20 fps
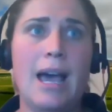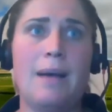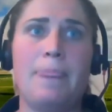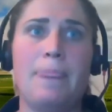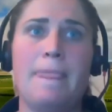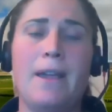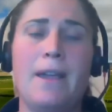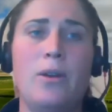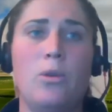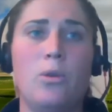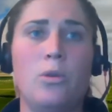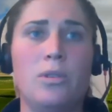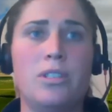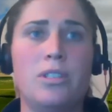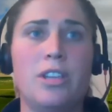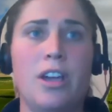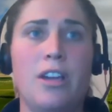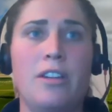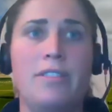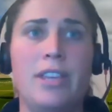and
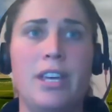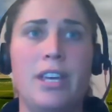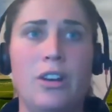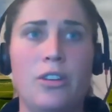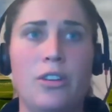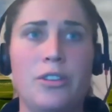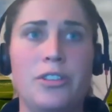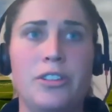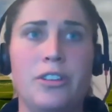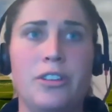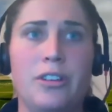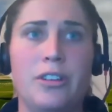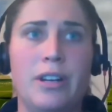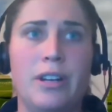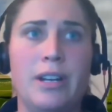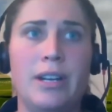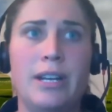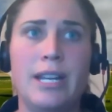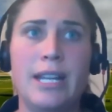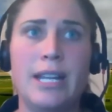also the
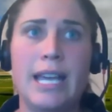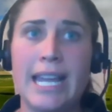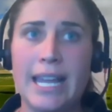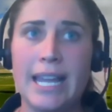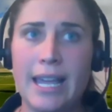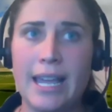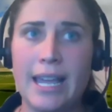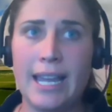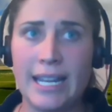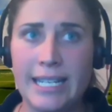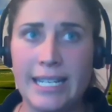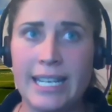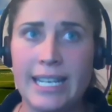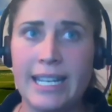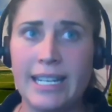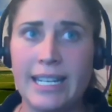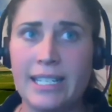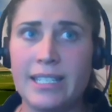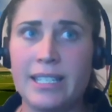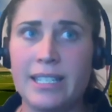lucerne
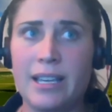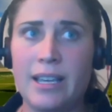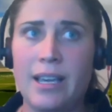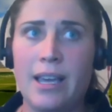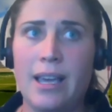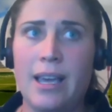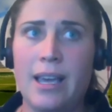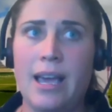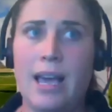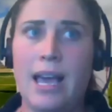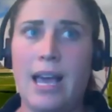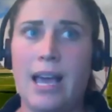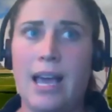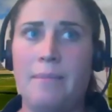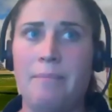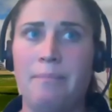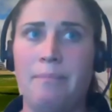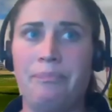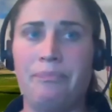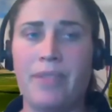e-text
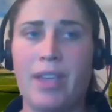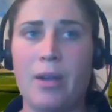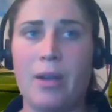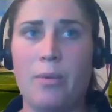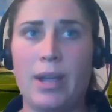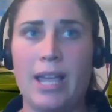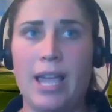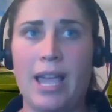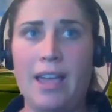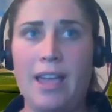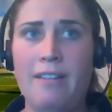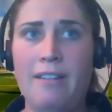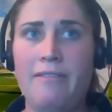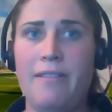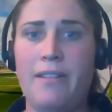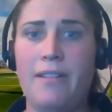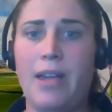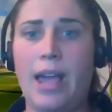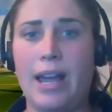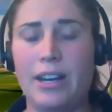that we
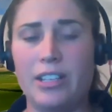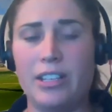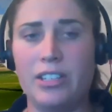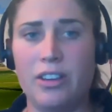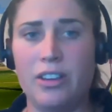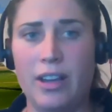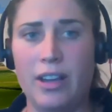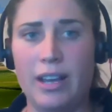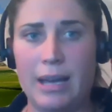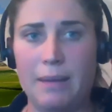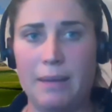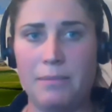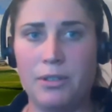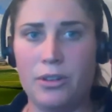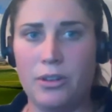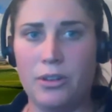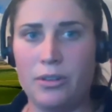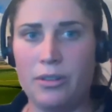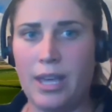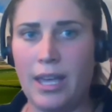have and how to sign up
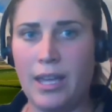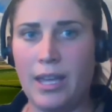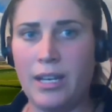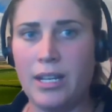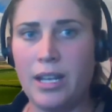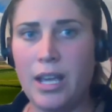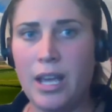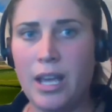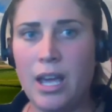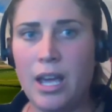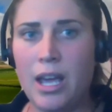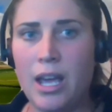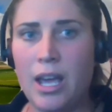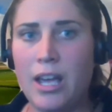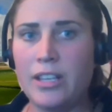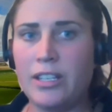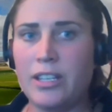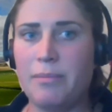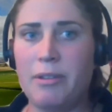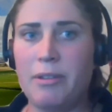to that.
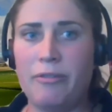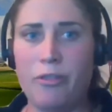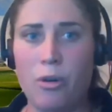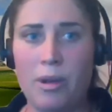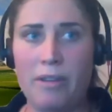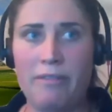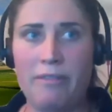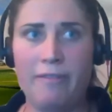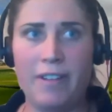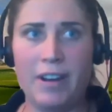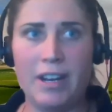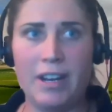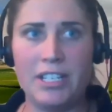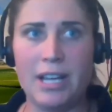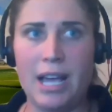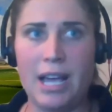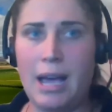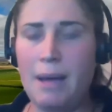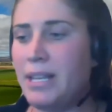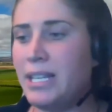So before we
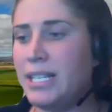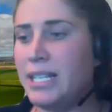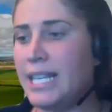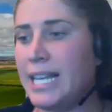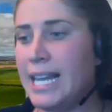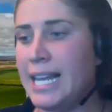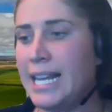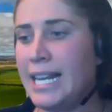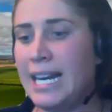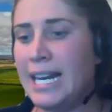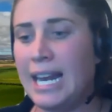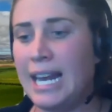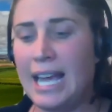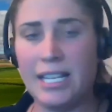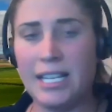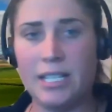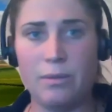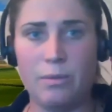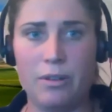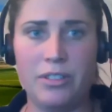finish up, is there any
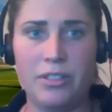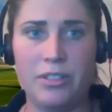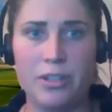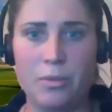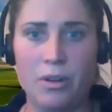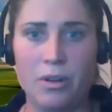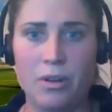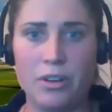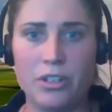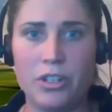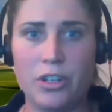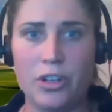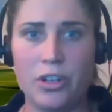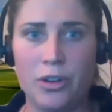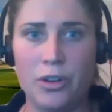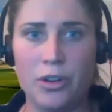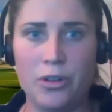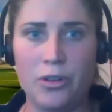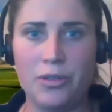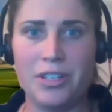last words you want
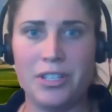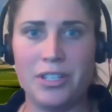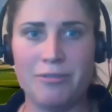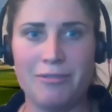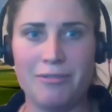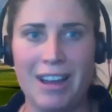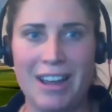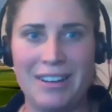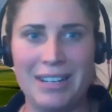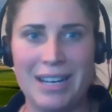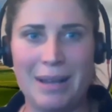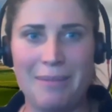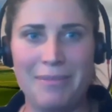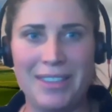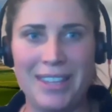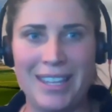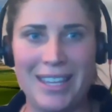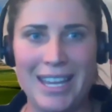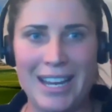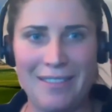to just round
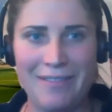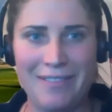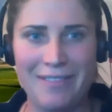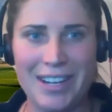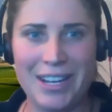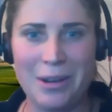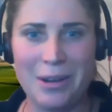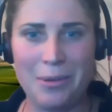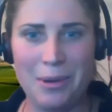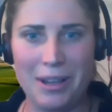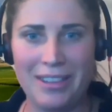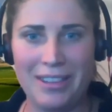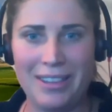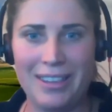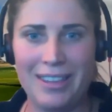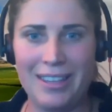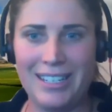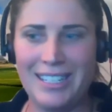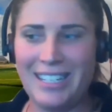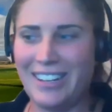up the evening
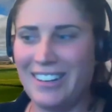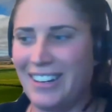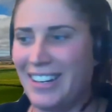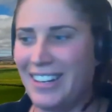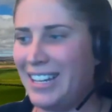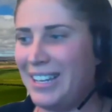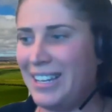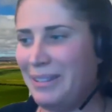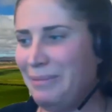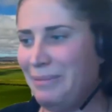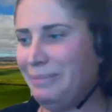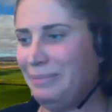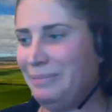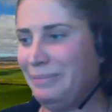with, Derrick?